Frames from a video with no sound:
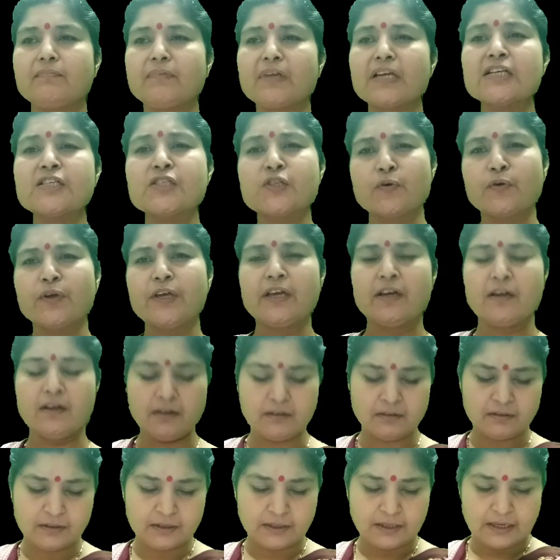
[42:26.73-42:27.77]
So
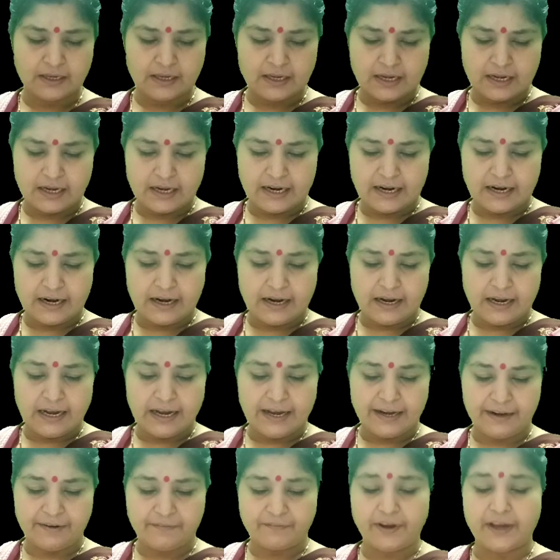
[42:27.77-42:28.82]
here,
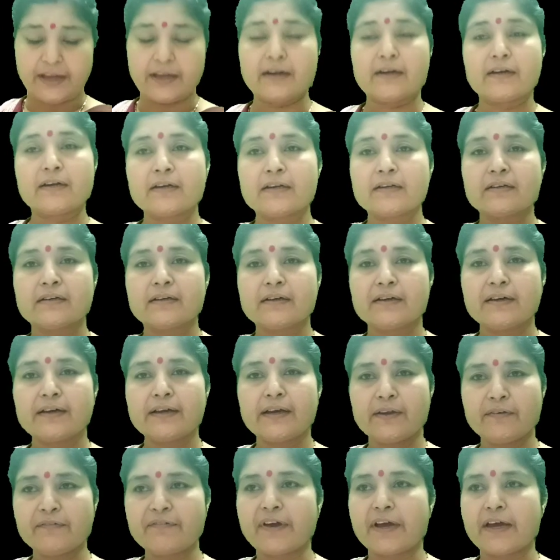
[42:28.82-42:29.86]
revere
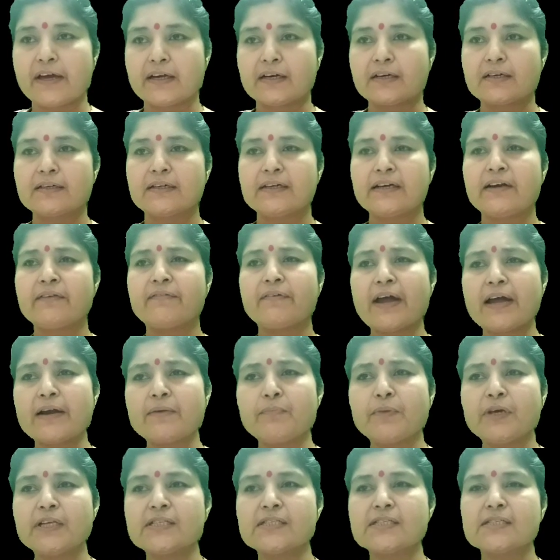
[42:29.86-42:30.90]

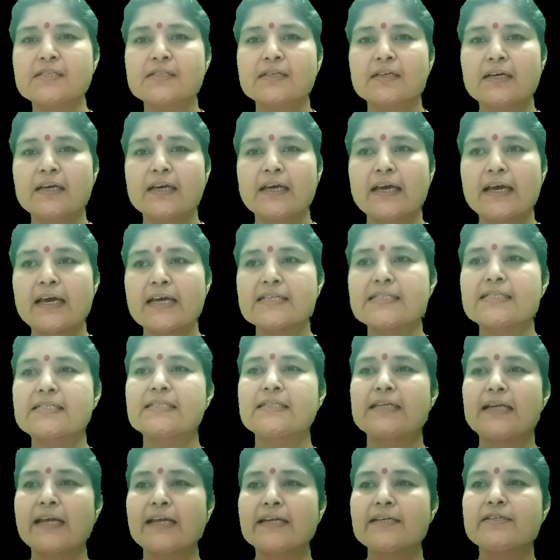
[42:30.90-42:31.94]
means a
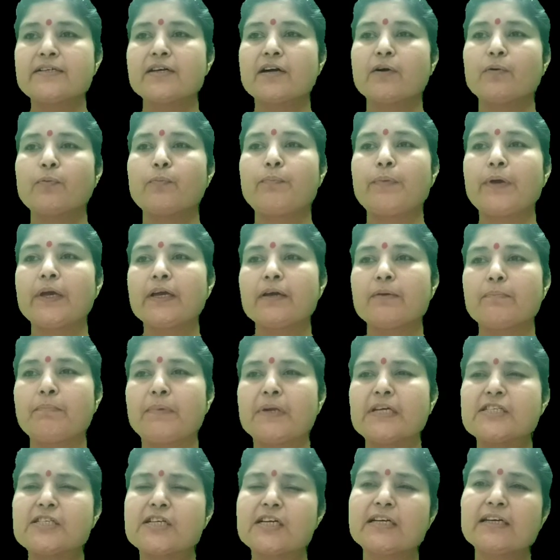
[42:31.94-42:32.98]
state of being
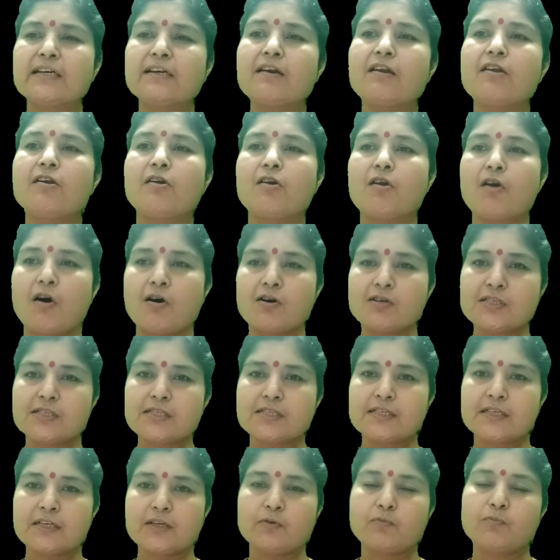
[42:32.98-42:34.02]
pleasantly
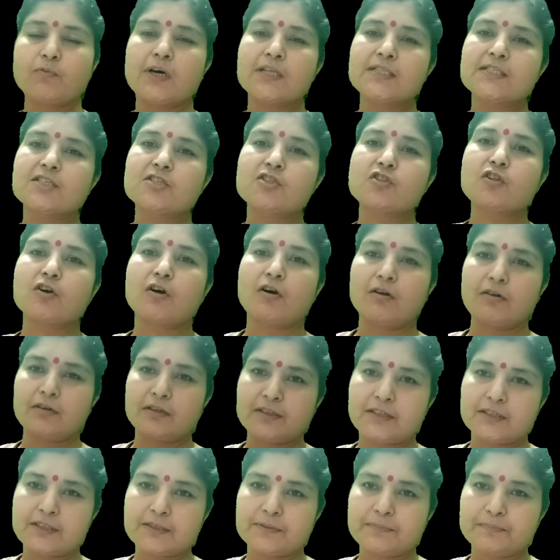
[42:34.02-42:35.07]
lost in one's
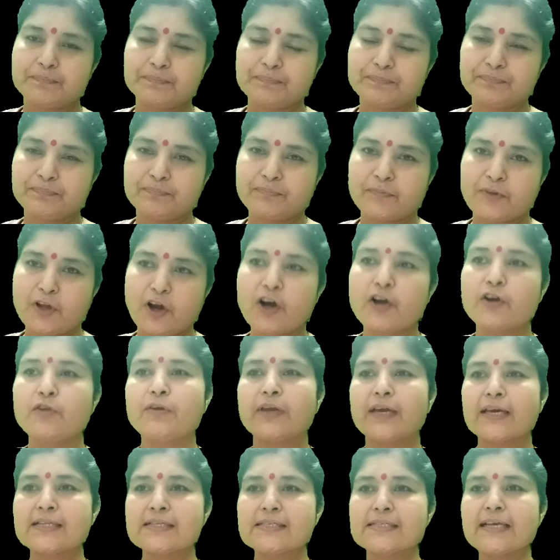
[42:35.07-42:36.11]
thought, or you
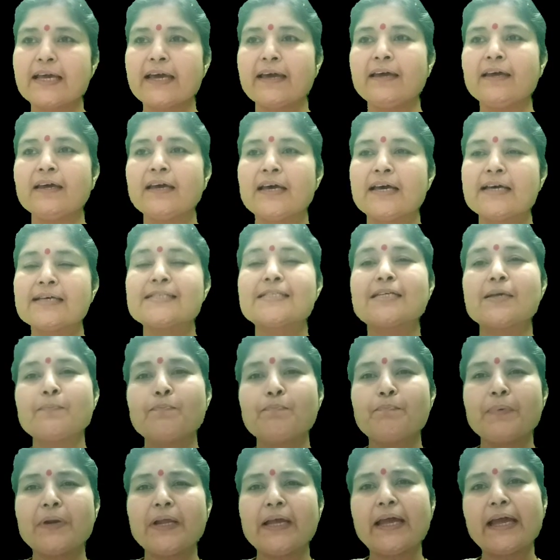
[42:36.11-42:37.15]
can say
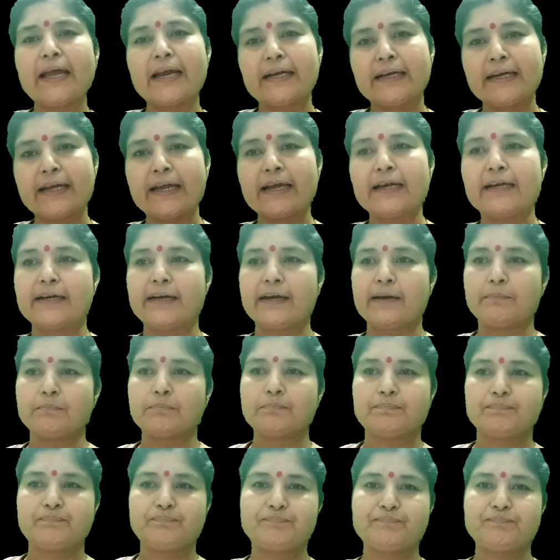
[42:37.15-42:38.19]
simply a daydream.